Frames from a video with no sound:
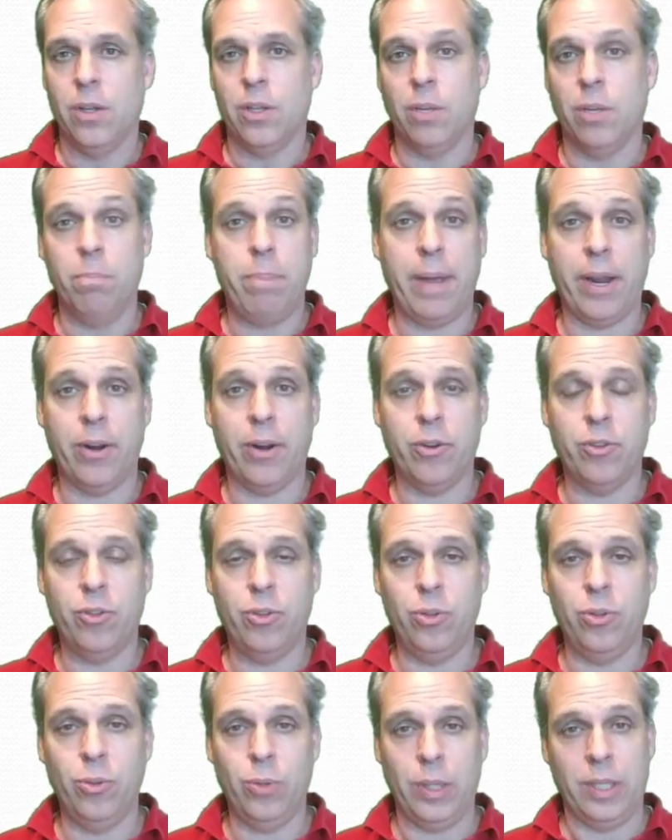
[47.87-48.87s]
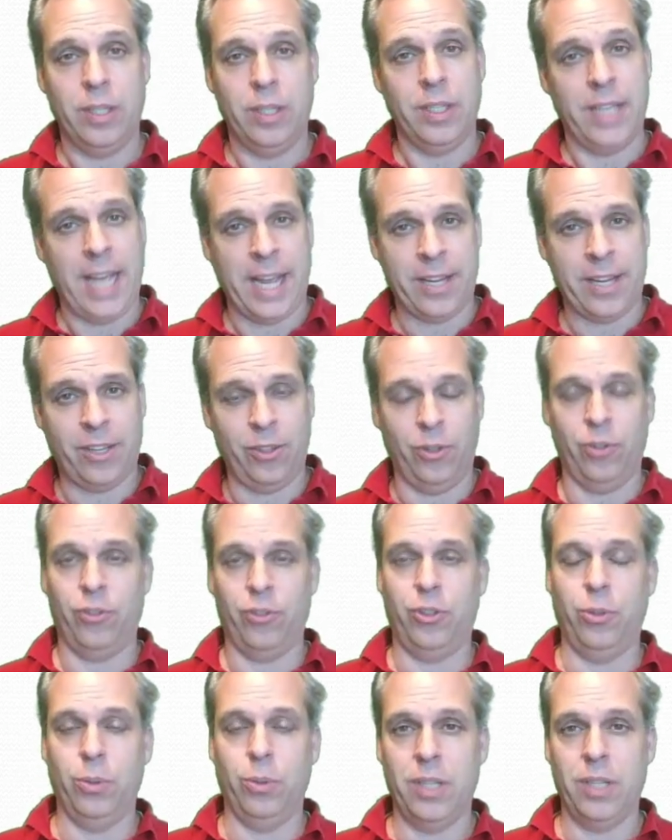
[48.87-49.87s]
Compared to in
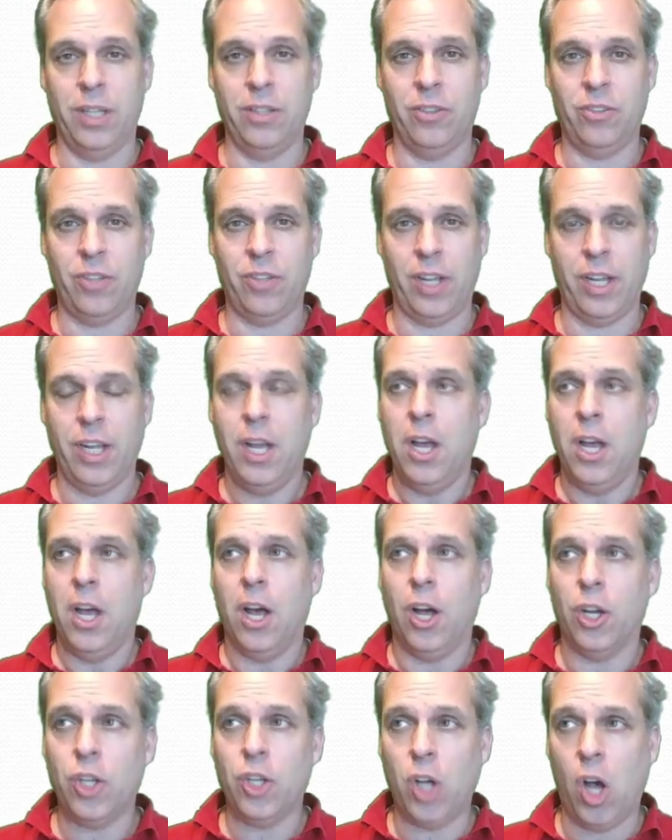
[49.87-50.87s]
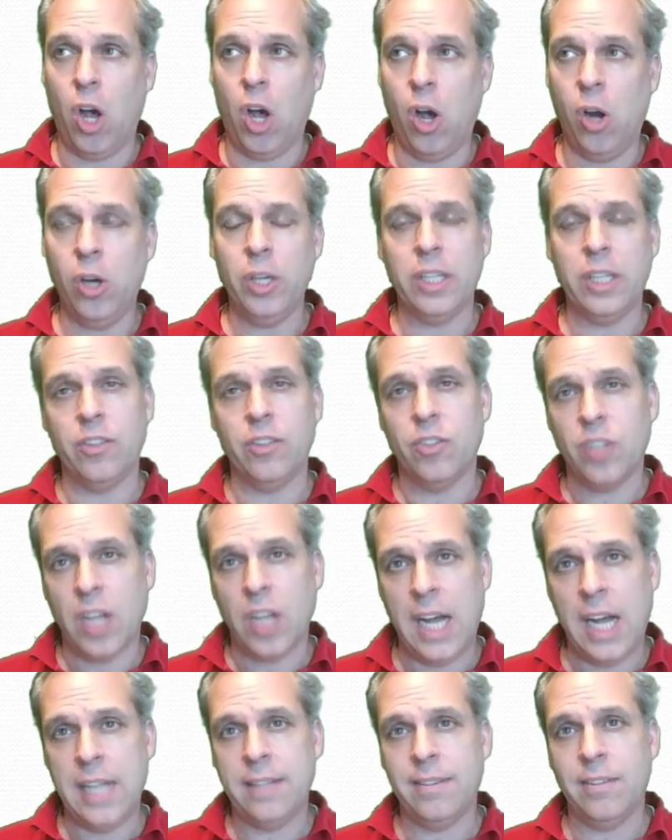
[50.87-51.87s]
calculus, you would then say a car is
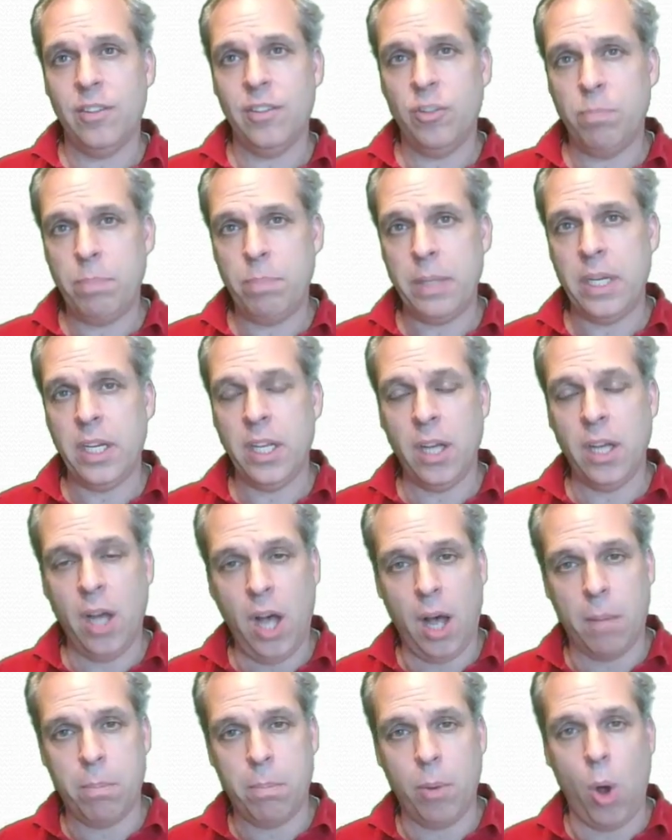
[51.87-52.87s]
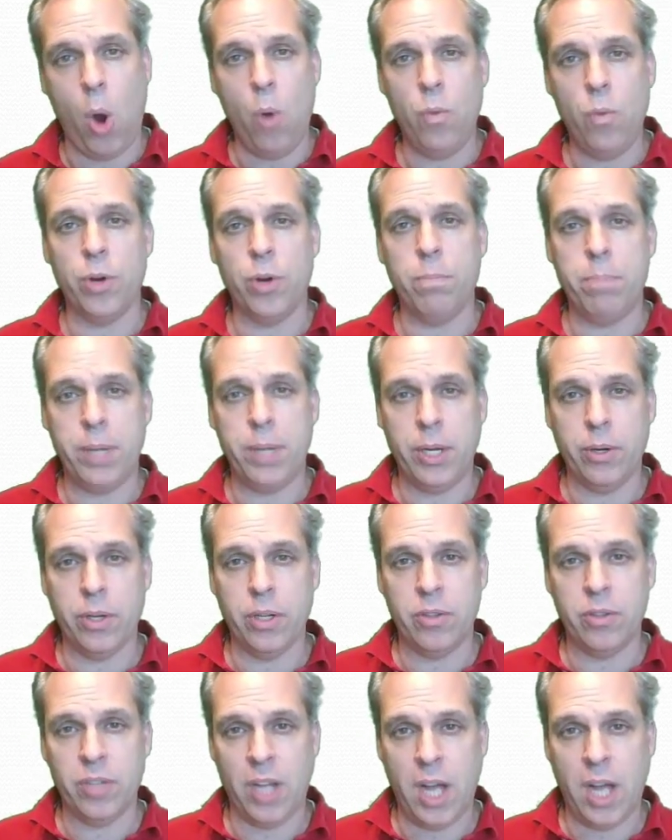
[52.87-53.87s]
constantly speeding up over a period
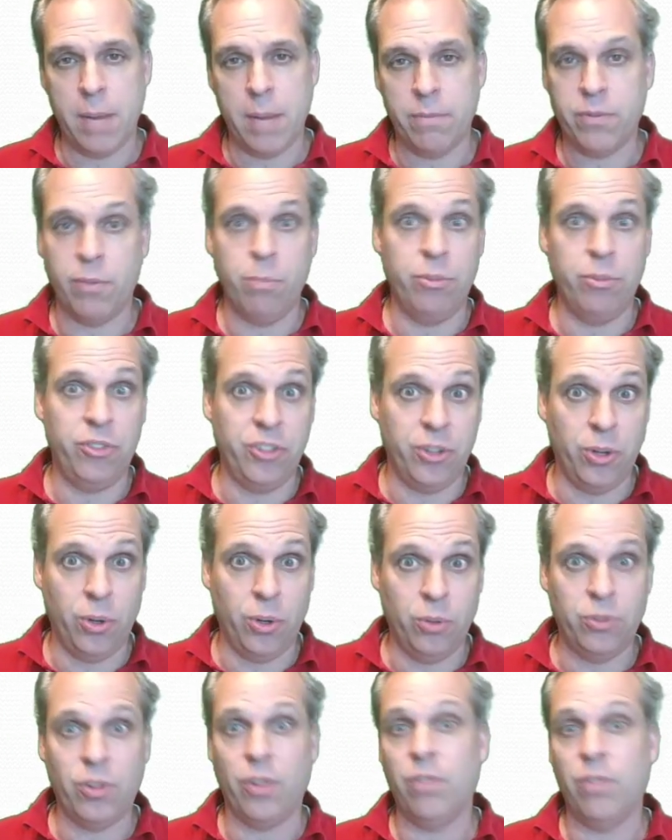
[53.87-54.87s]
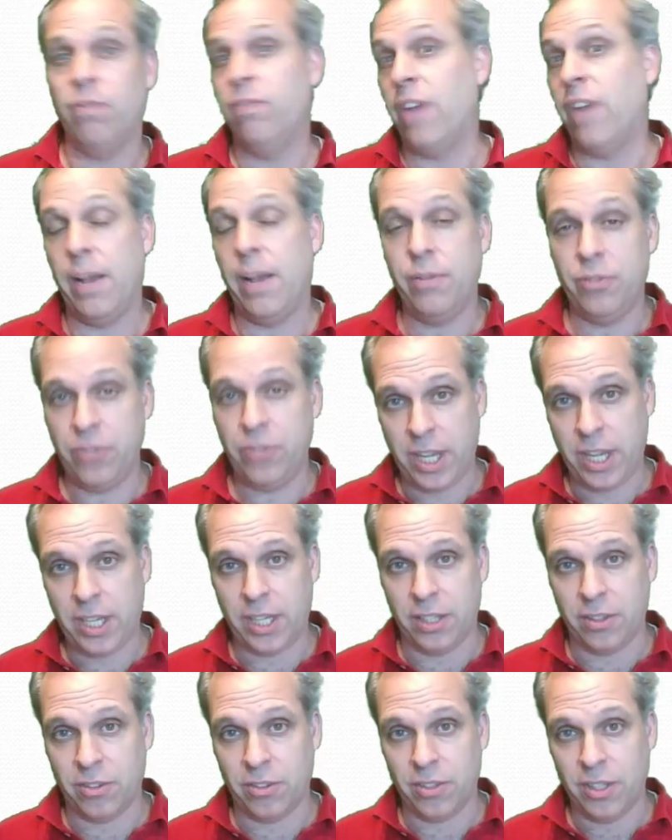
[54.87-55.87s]
of time from 0 to 5
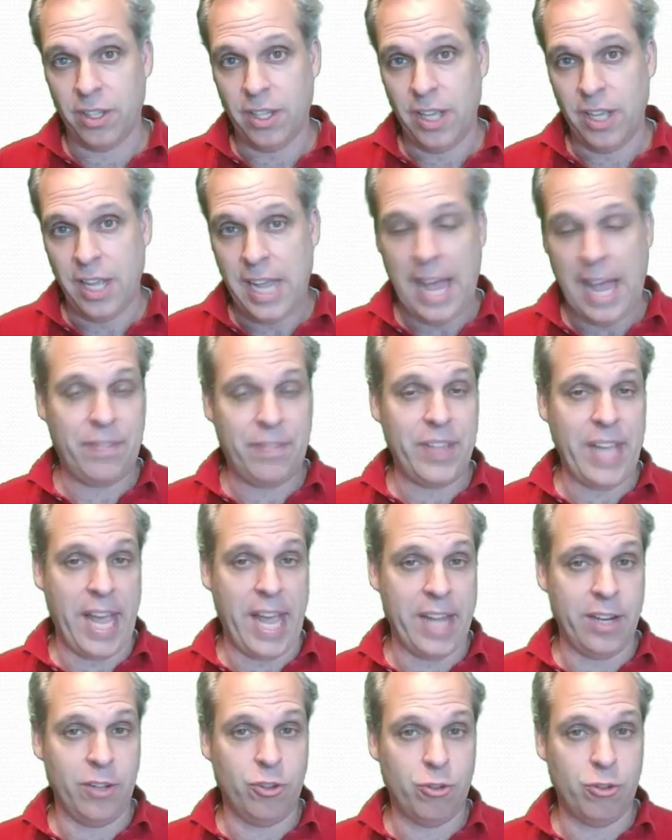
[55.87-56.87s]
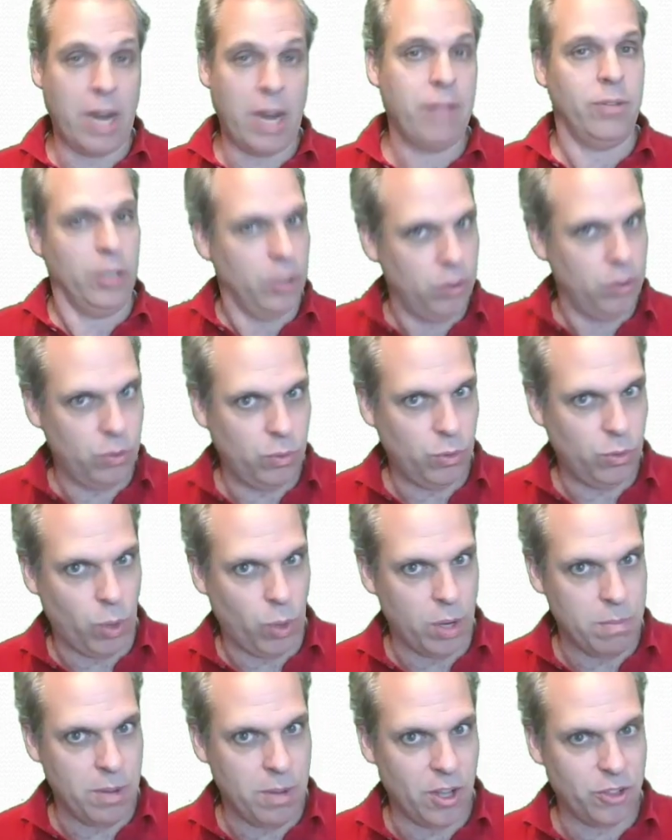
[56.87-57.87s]
seconds. At the end, it's traveling
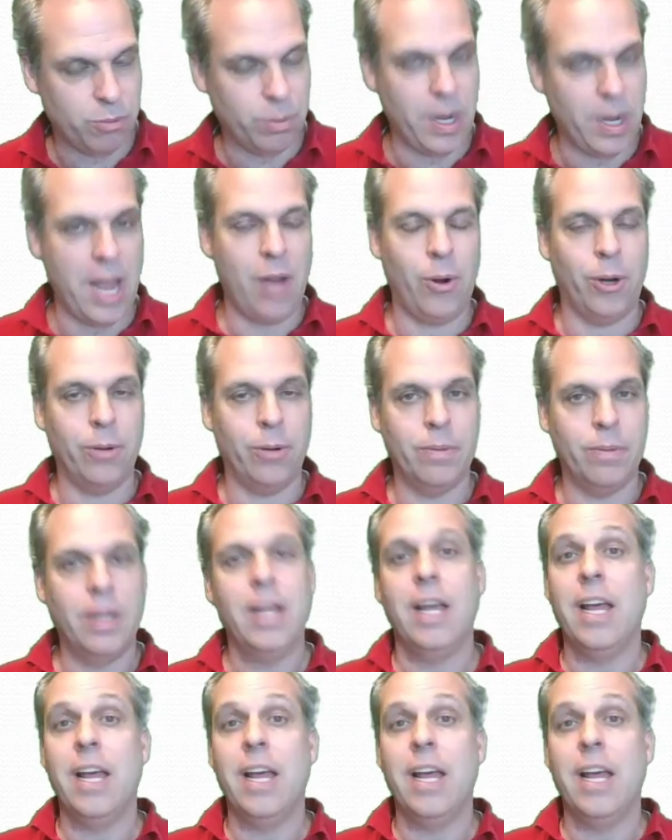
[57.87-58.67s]
20 miles per hour.